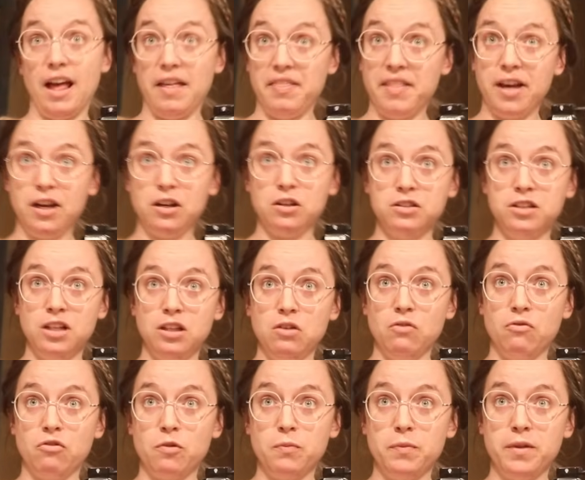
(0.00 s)
and then
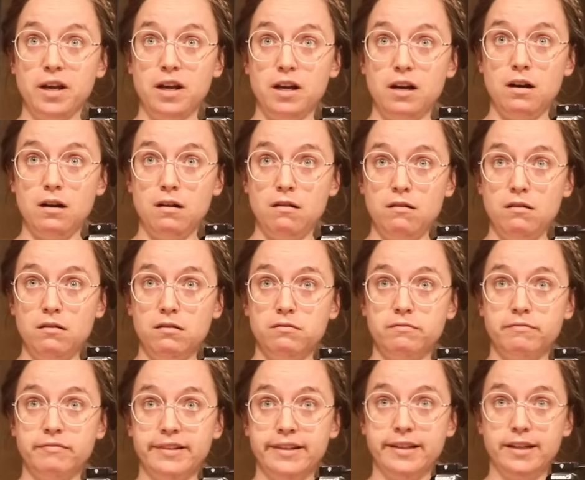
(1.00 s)
continue from there,
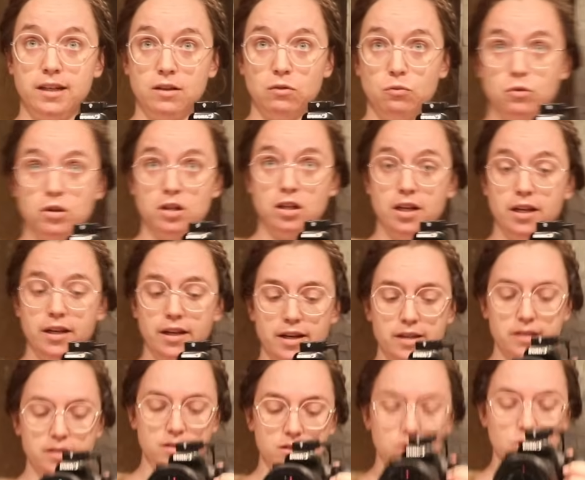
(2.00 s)
and well, I
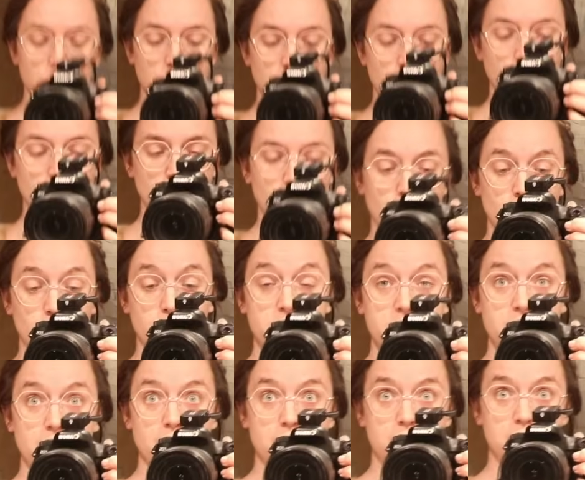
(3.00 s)
guess we
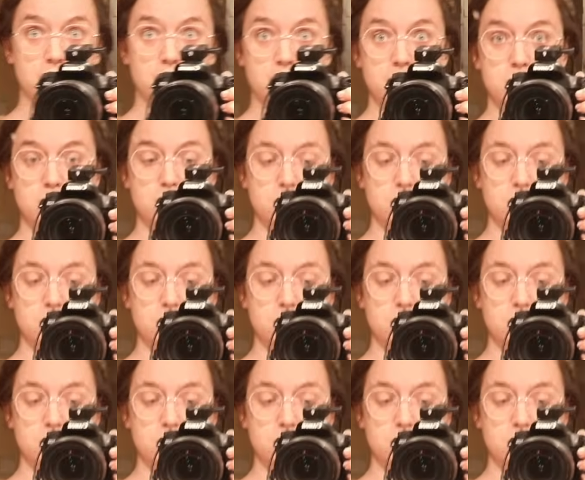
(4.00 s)
shall